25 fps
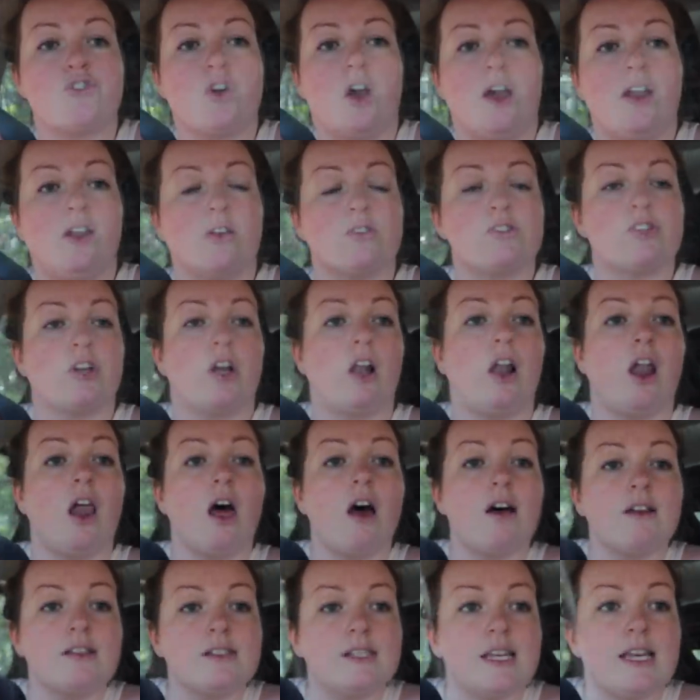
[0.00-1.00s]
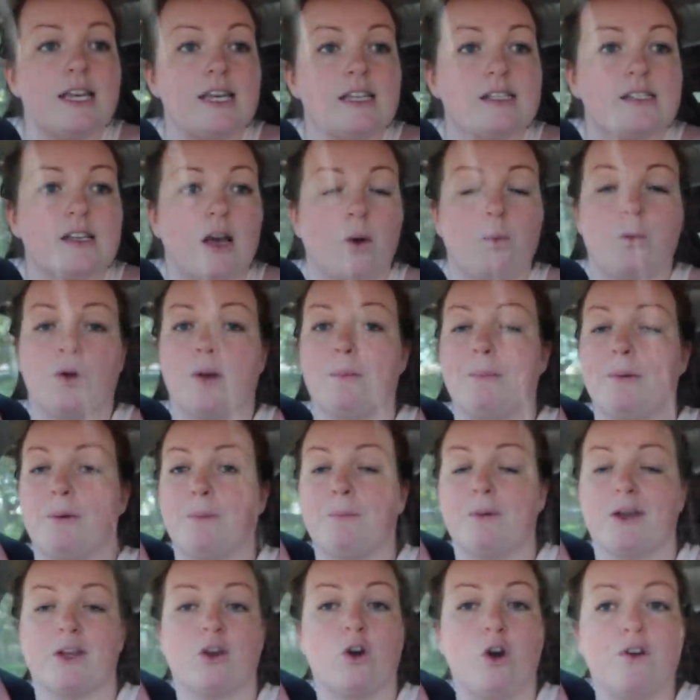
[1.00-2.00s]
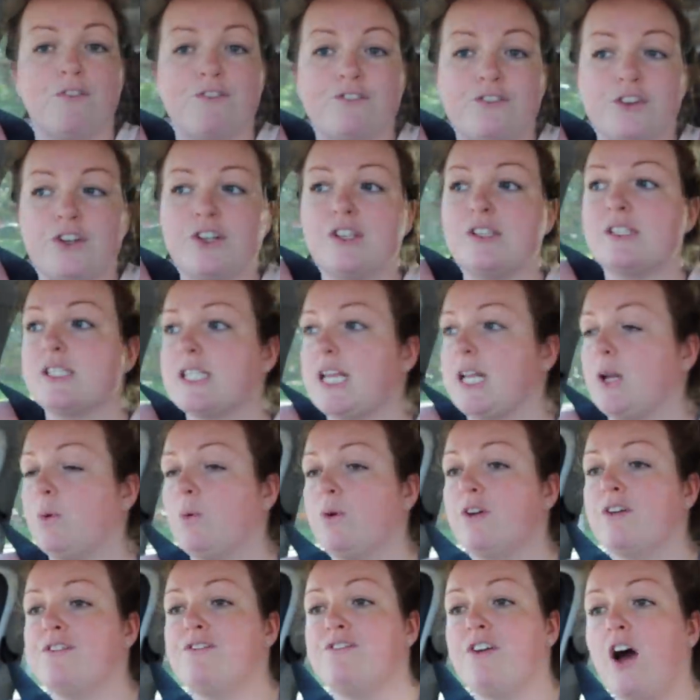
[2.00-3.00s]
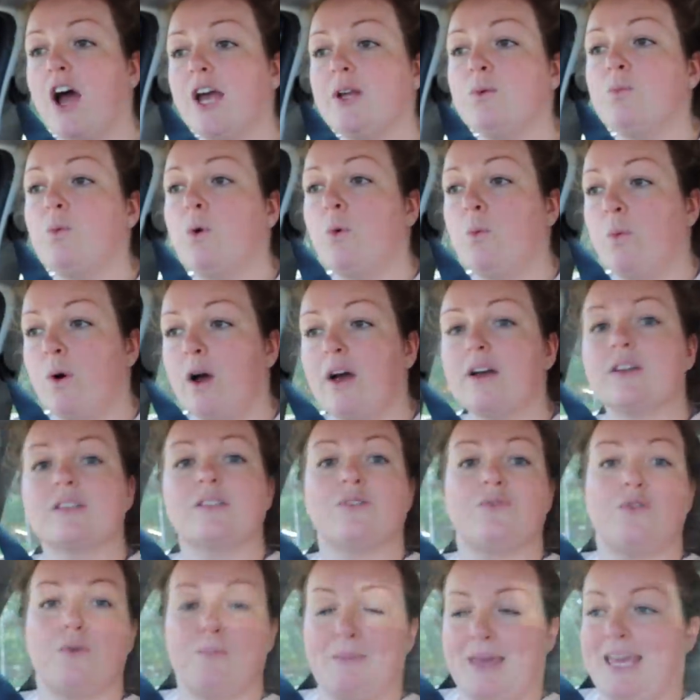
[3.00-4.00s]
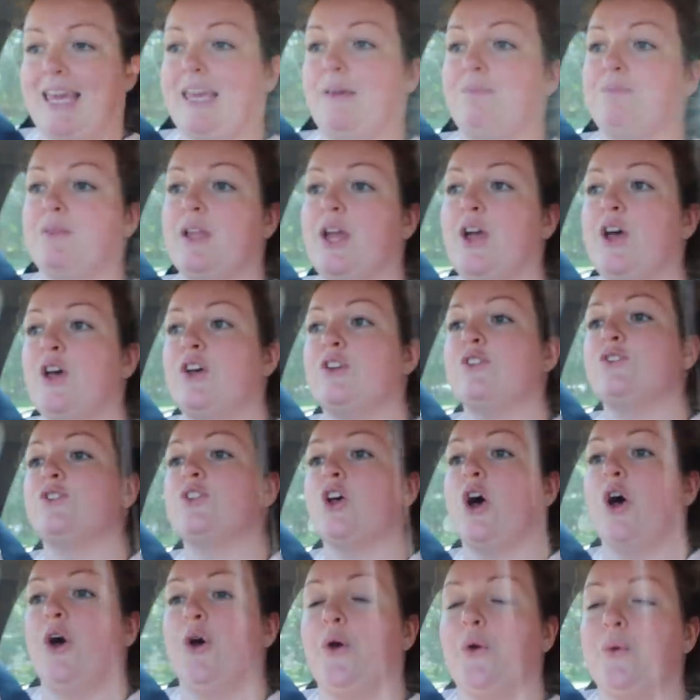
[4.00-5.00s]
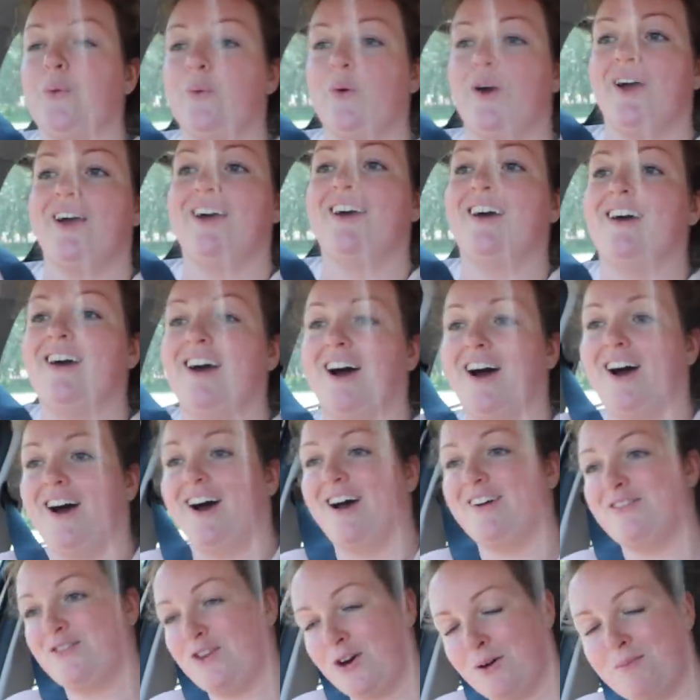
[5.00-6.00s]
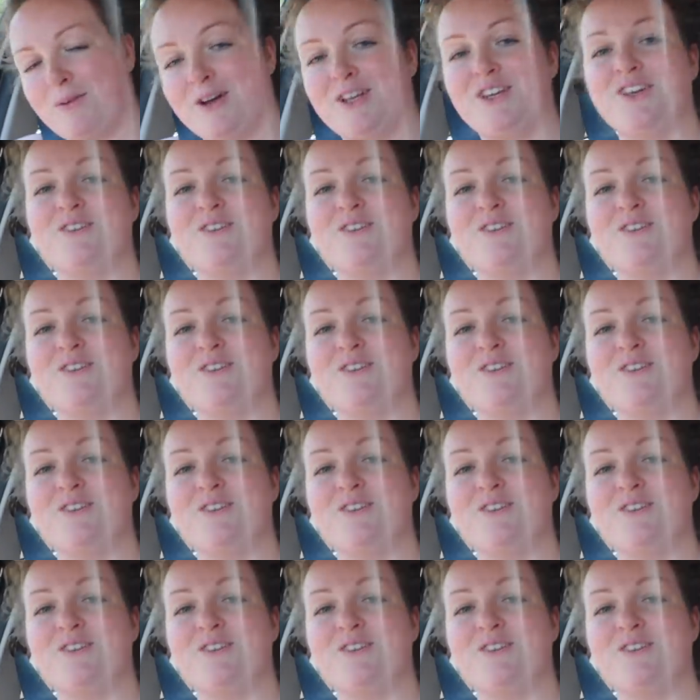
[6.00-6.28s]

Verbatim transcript: try lots of classes. I wanna build my confidence and I wanna find what works for me. So I've got my